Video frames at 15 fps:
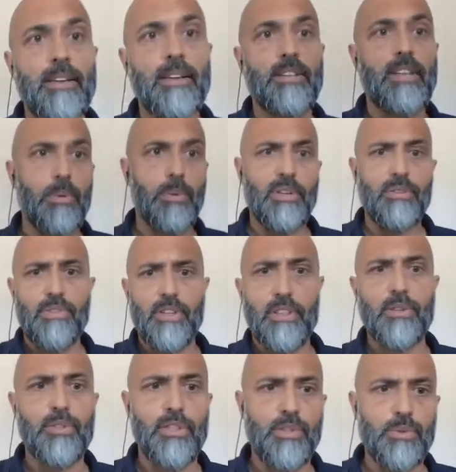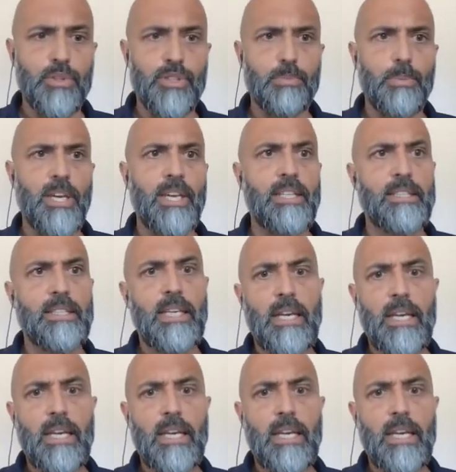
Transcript: and how we could fit those into a space.